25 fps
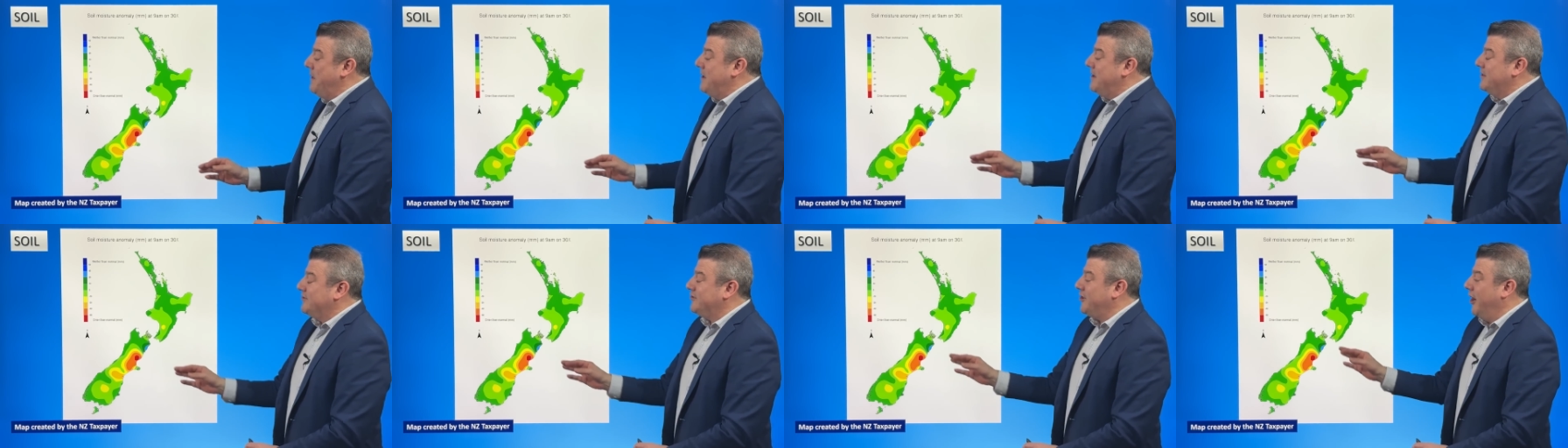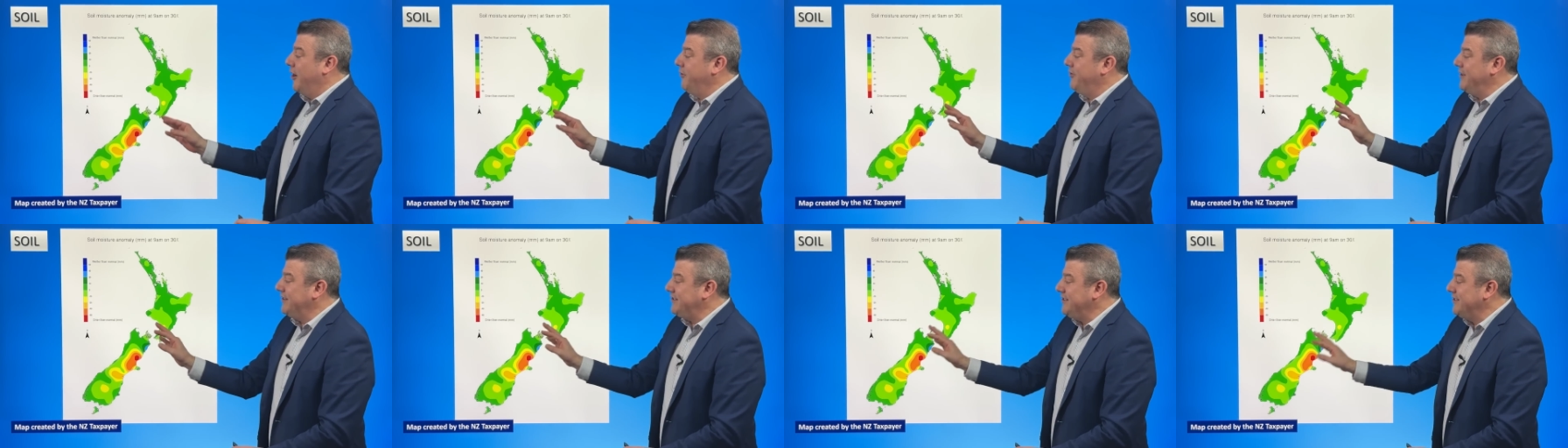
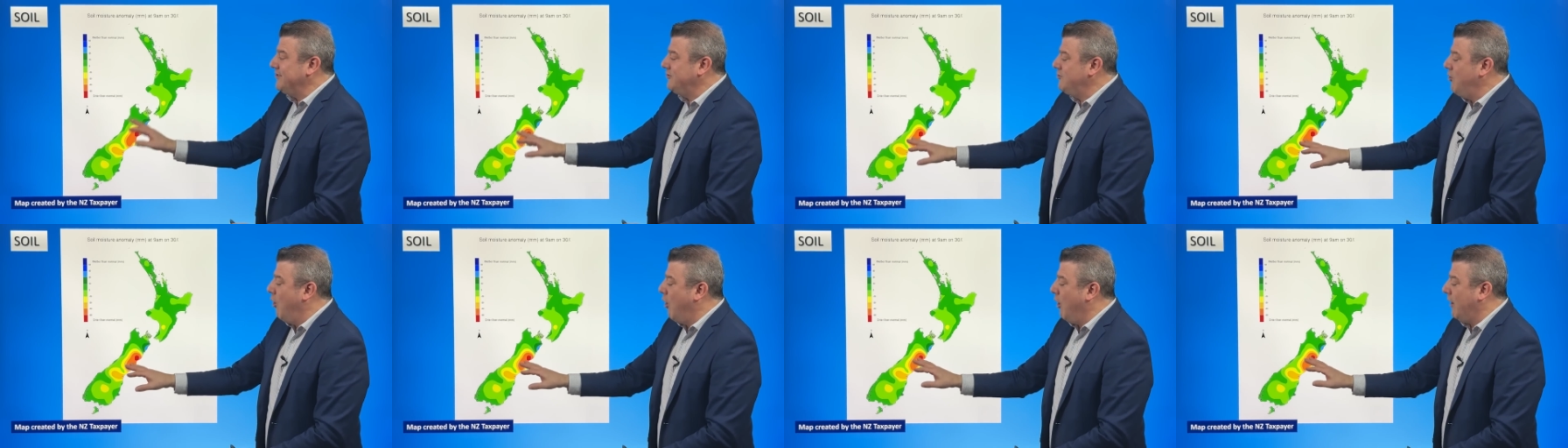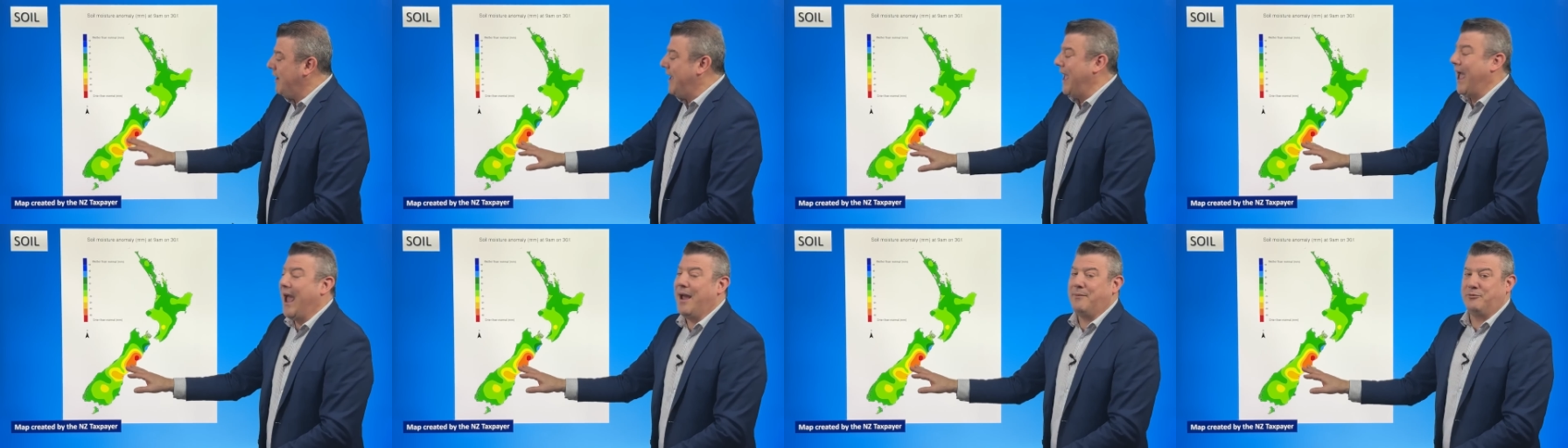So this is
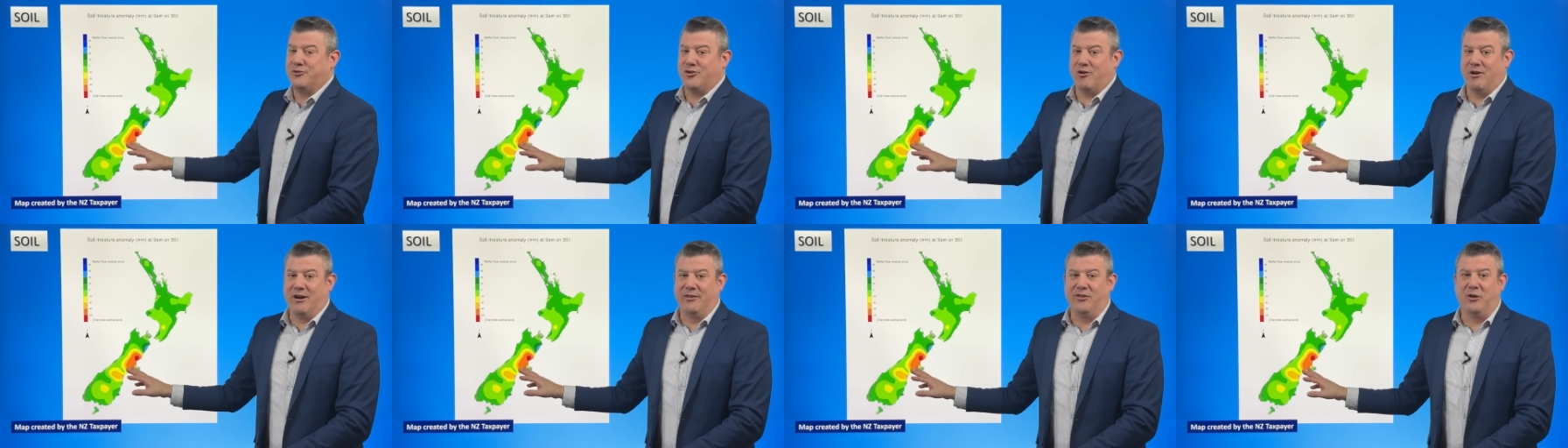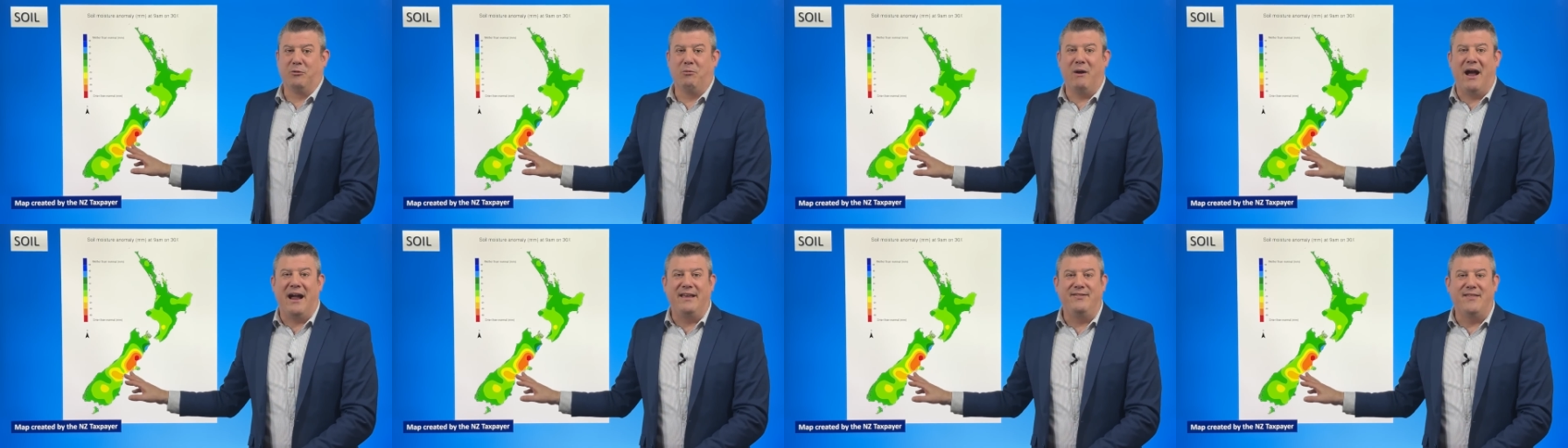not capturing
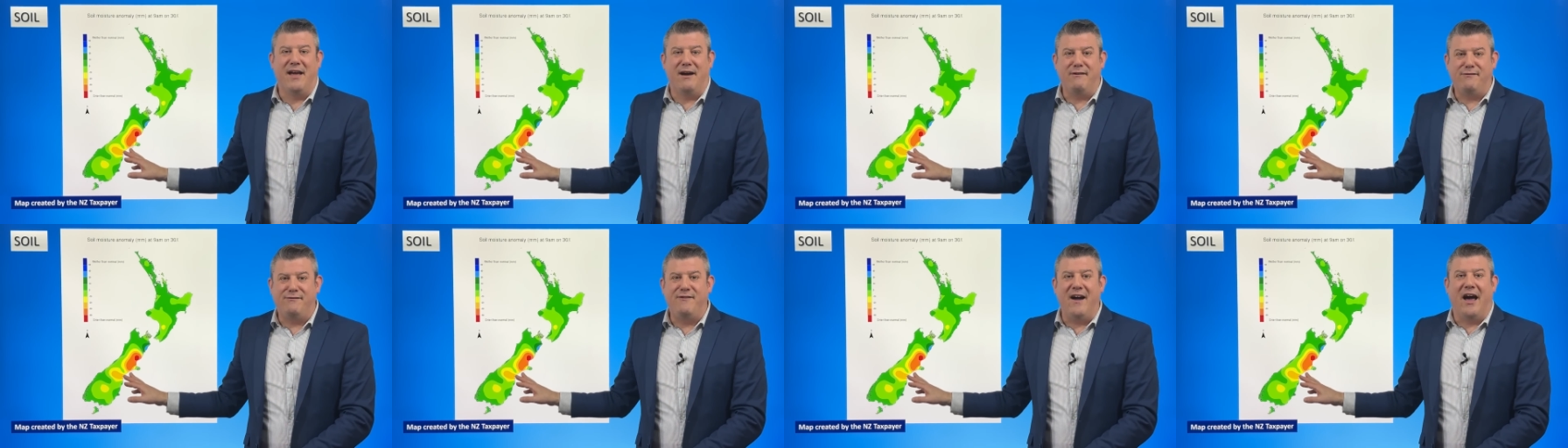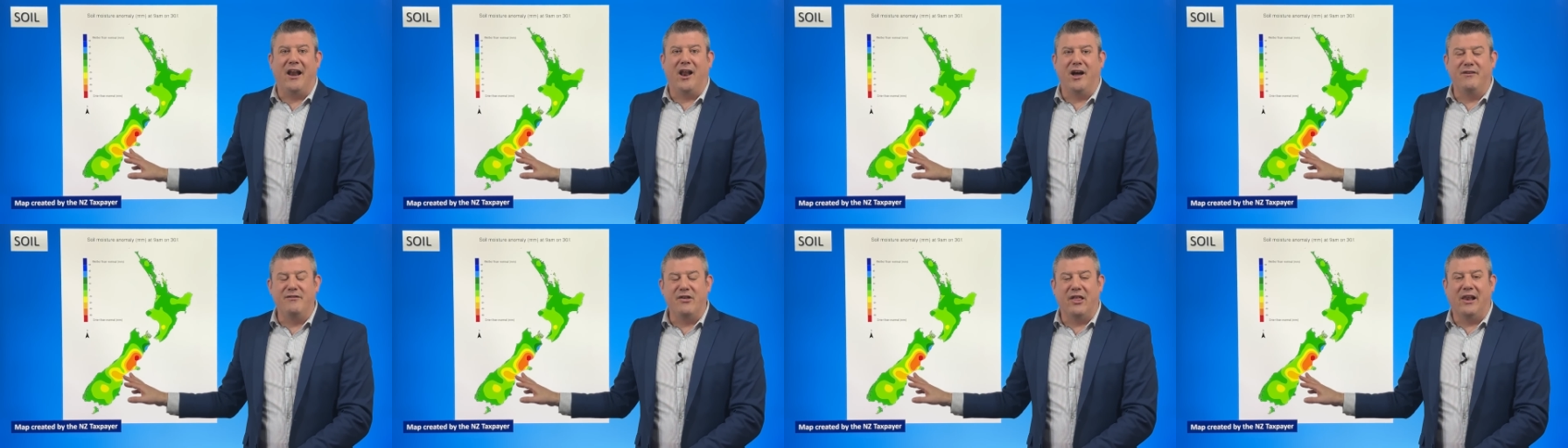the rain that
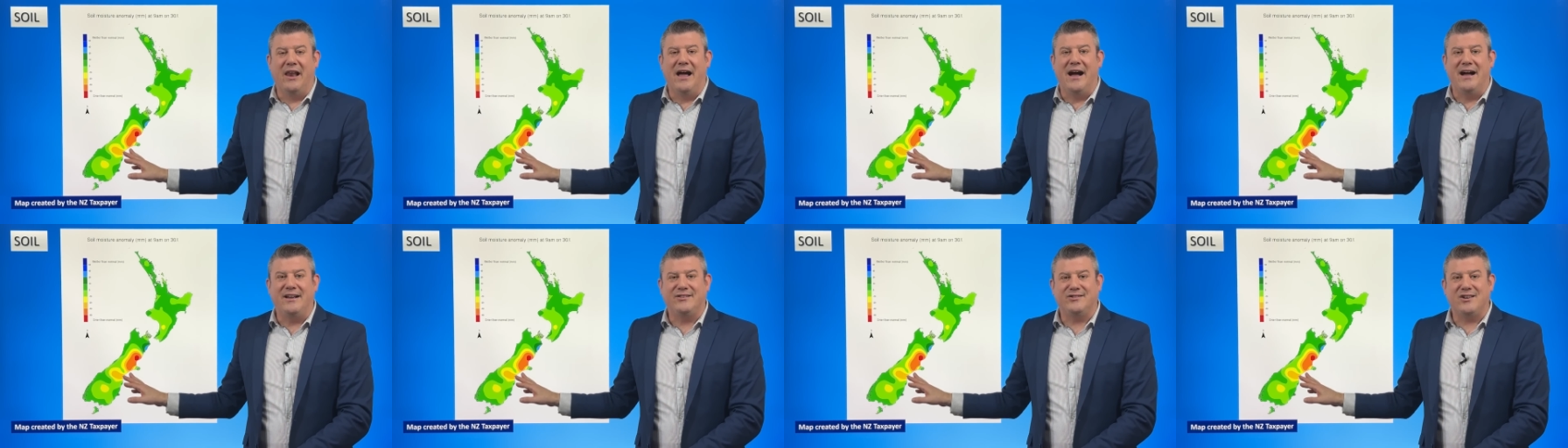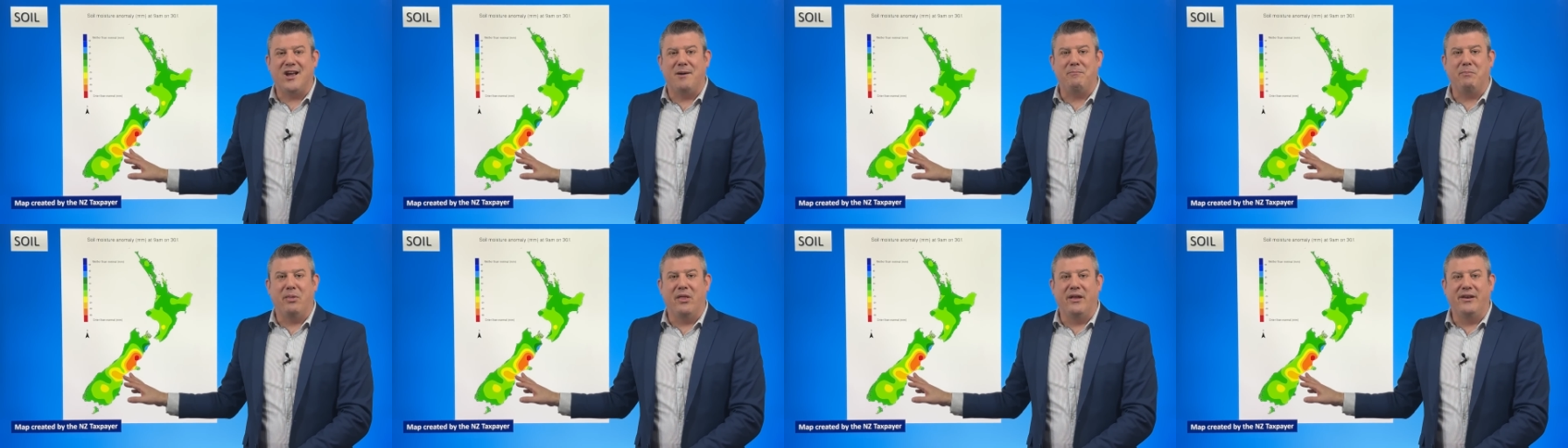fell over the last
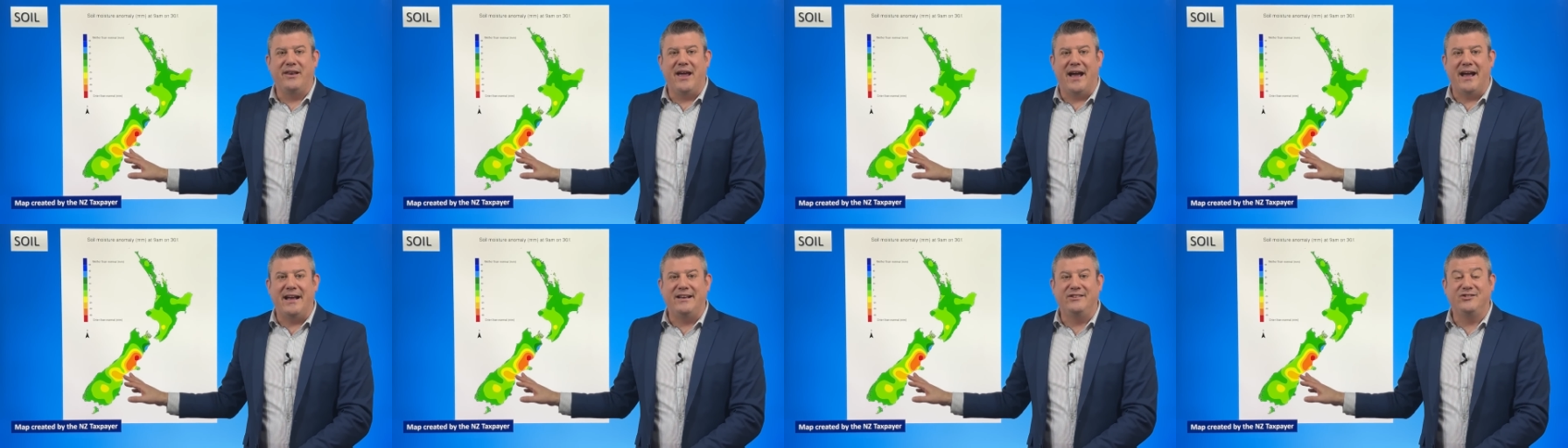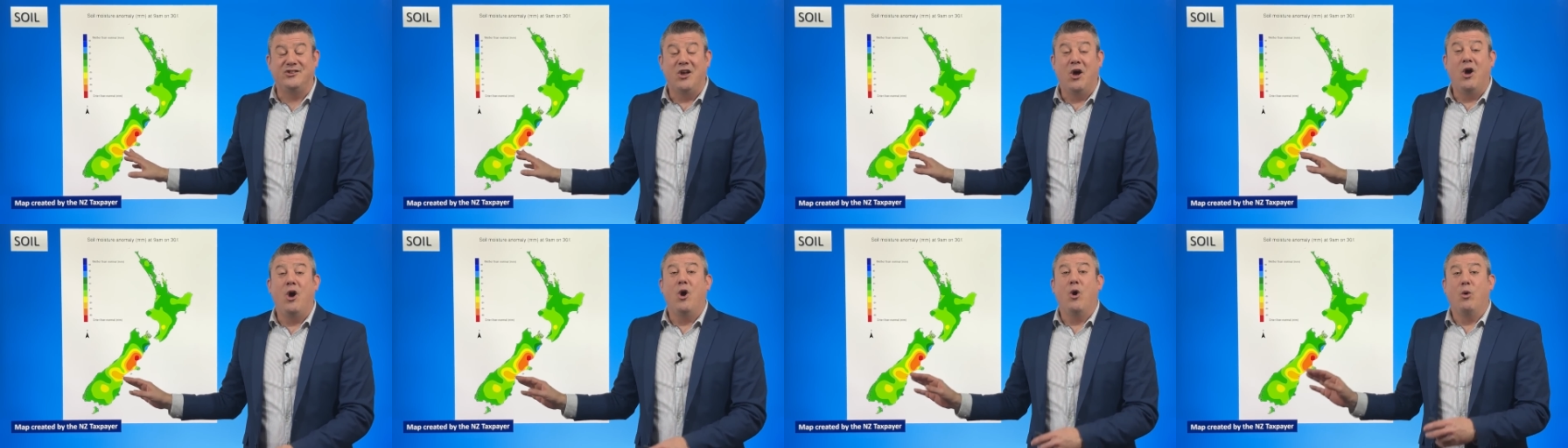couple of
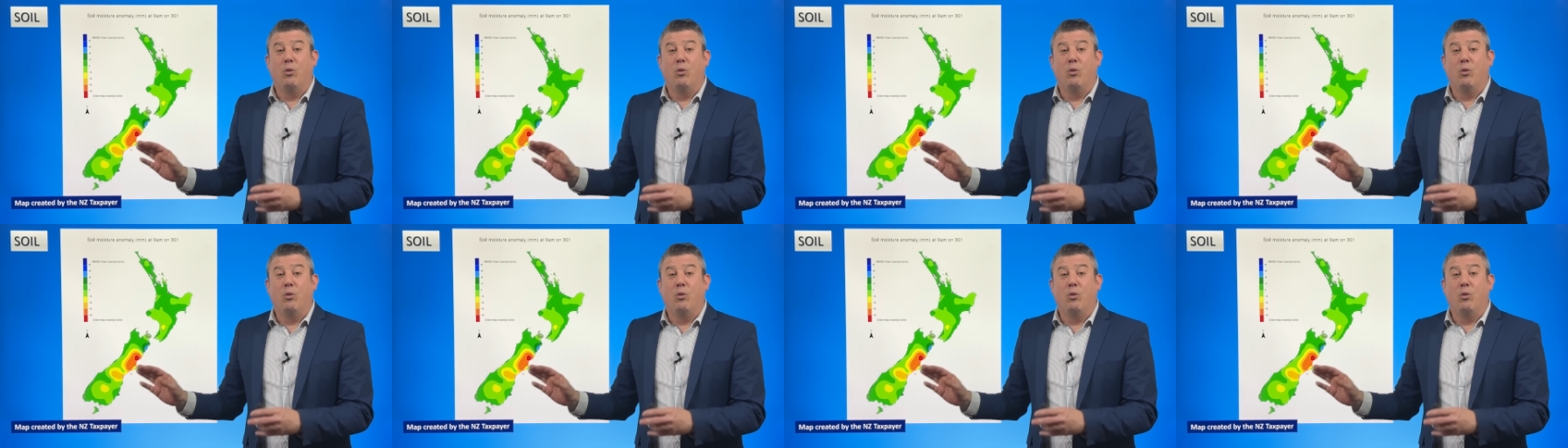days